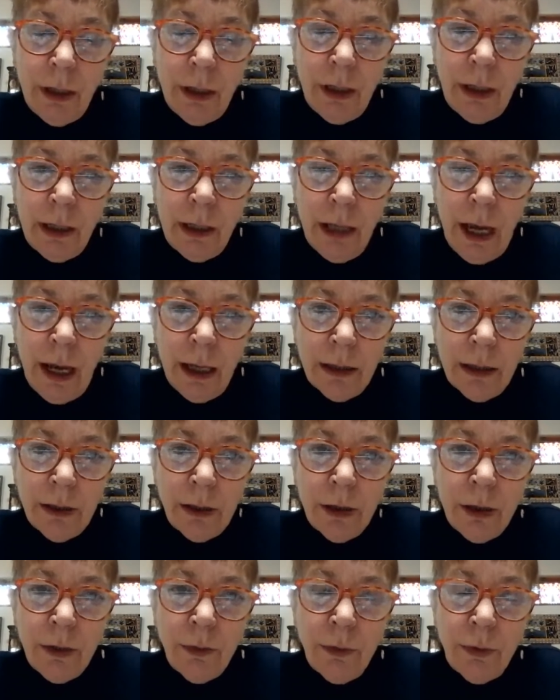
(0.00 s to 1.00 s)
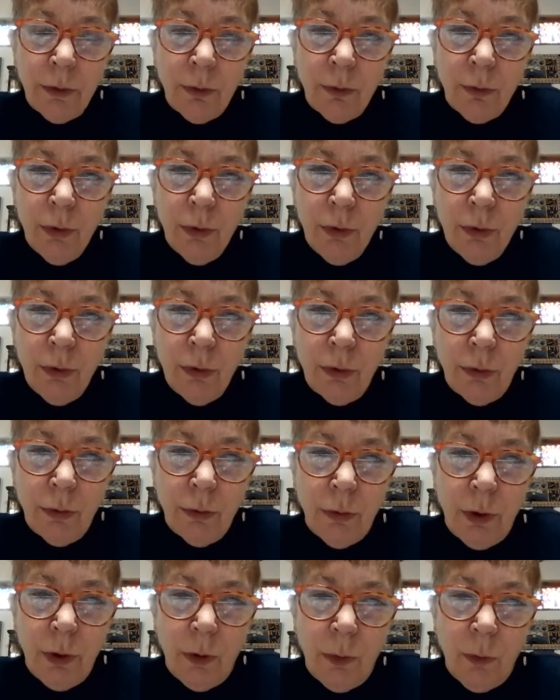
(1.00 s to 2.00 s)
it has to do with the room,
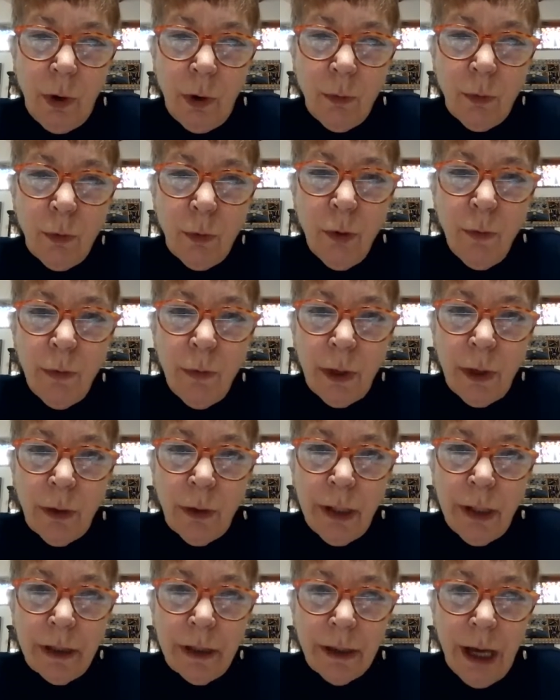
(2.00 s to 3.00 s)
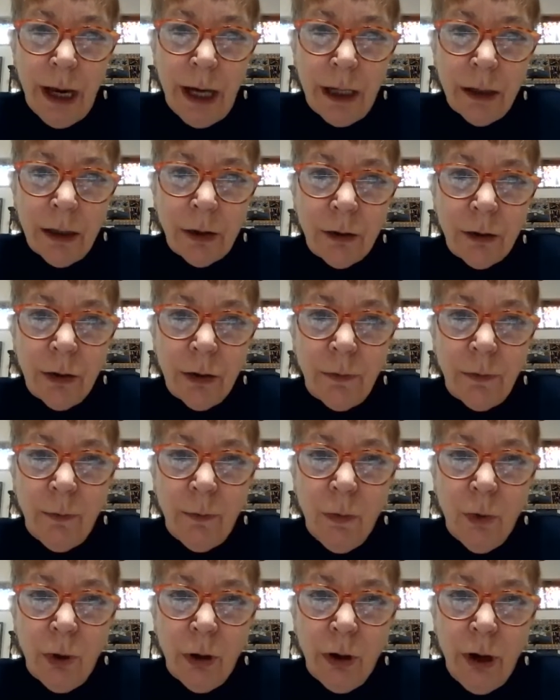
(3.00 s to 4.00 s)
what room there is actually
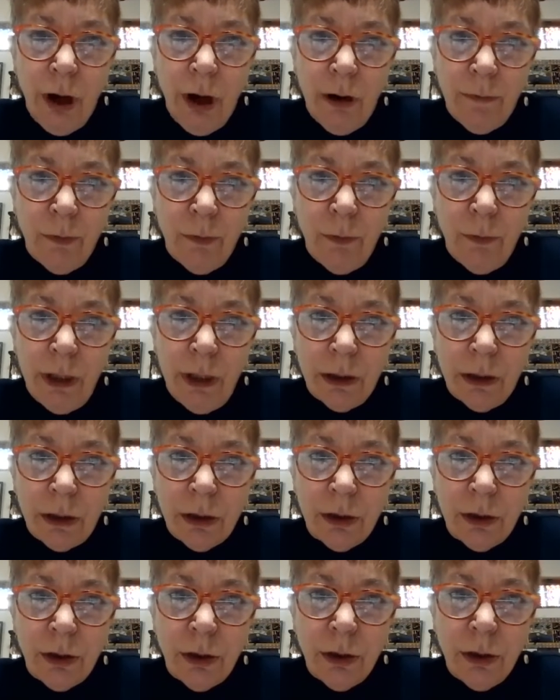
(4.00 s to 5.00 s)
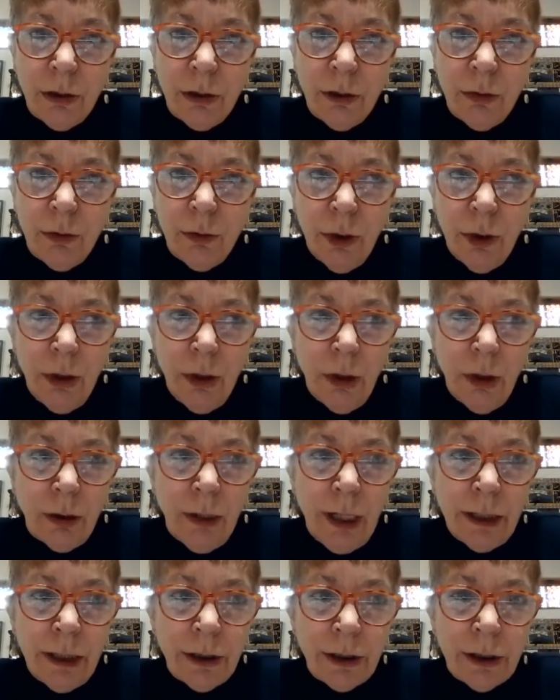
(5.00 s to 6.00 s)
for governments to
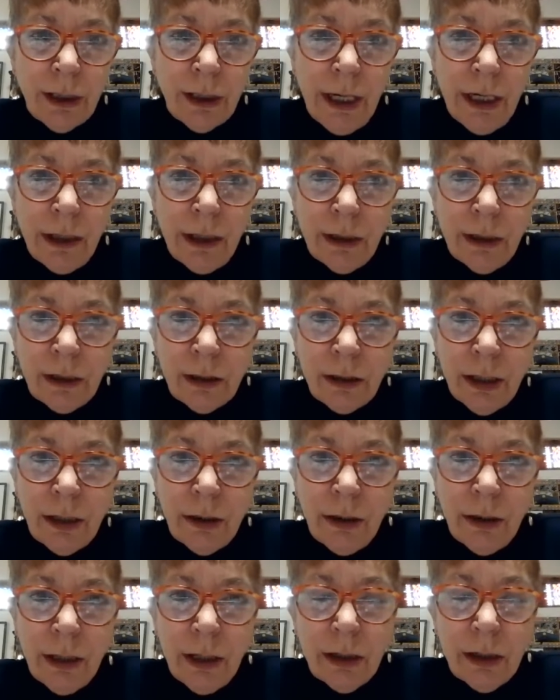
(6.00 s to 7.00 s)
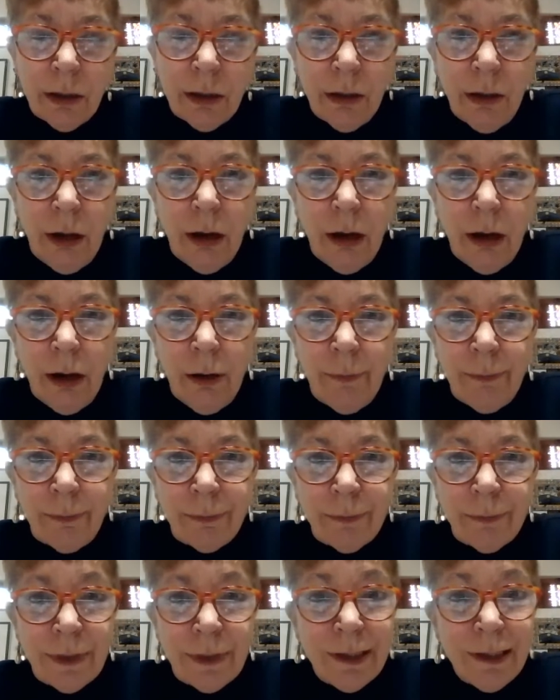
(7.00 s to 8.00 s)
legislate in this area.
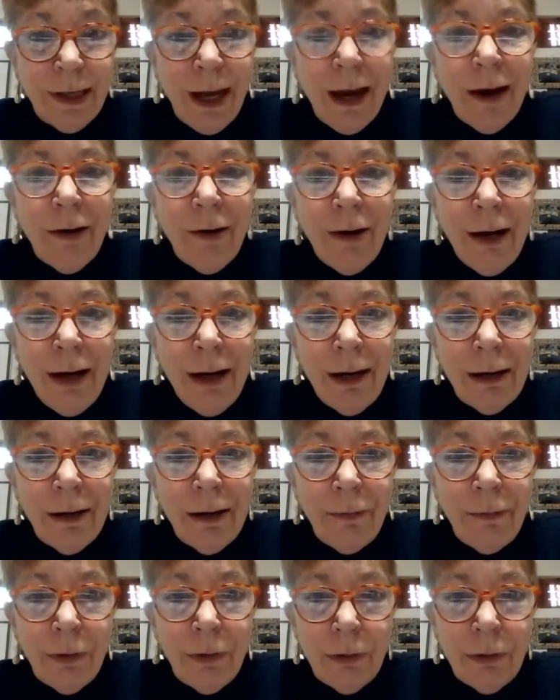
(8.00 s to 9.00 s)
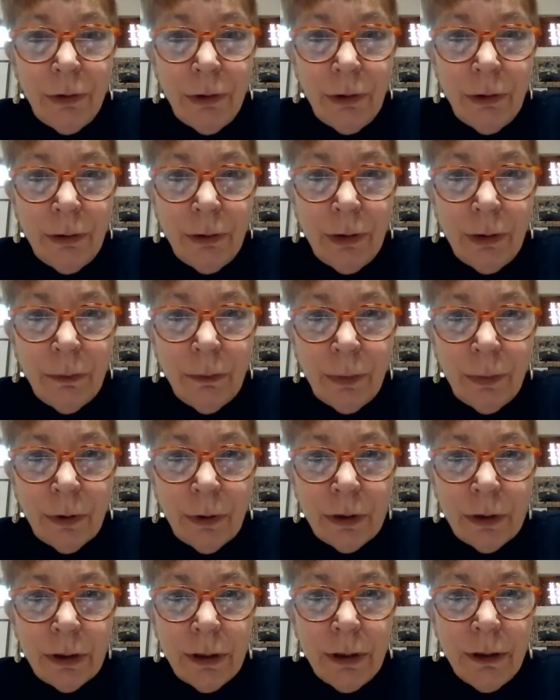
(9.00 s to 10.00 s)
Scary if you're a union
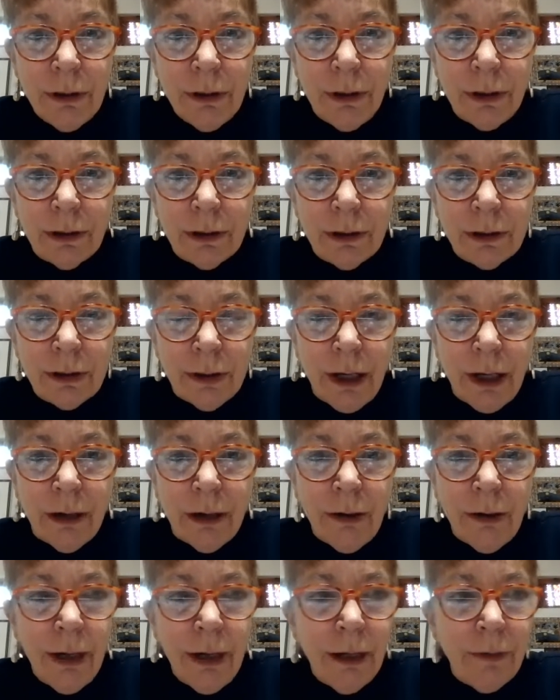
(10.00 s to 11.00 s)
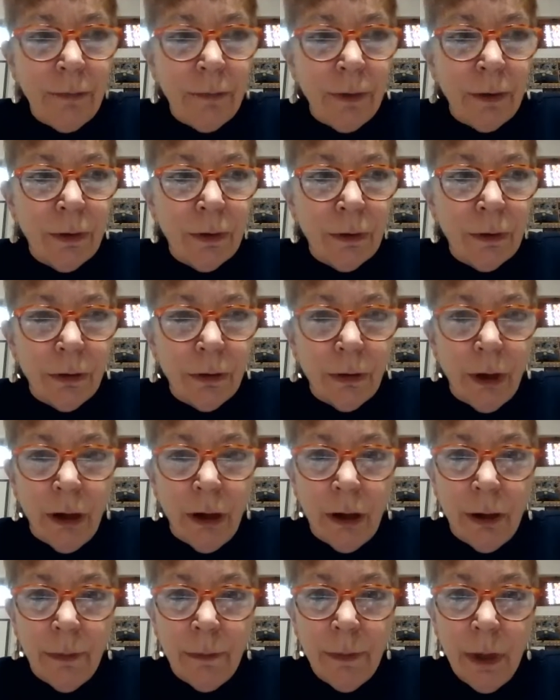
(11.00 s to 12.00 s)
person. It's scary if you're
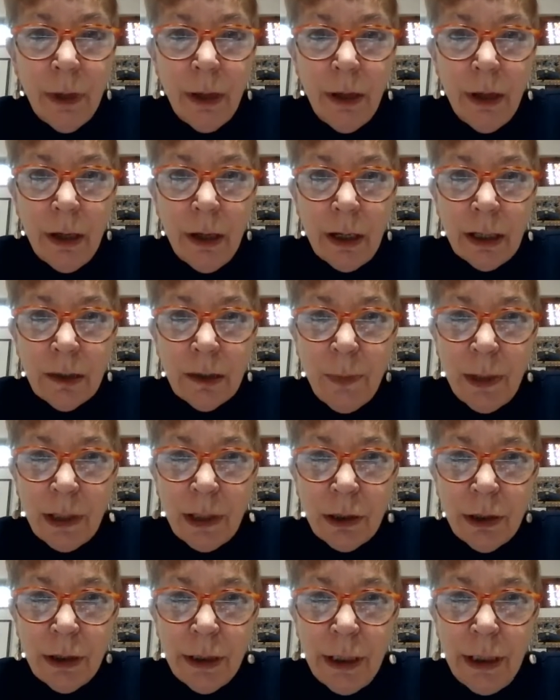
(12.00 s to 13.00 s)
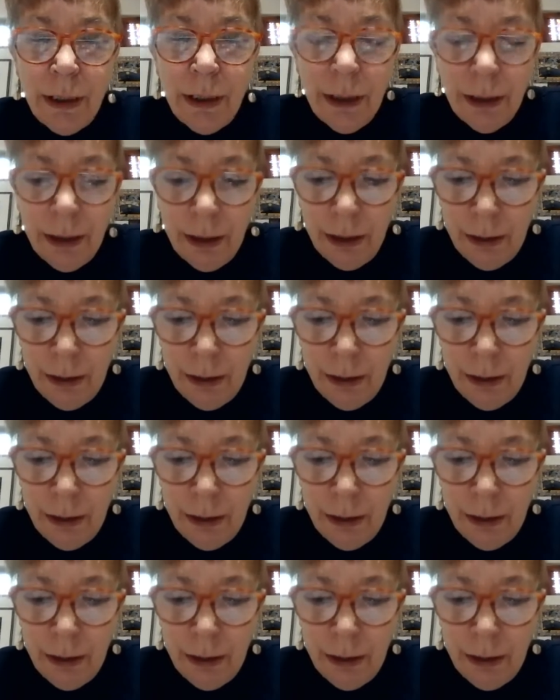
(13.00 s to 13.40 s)
especially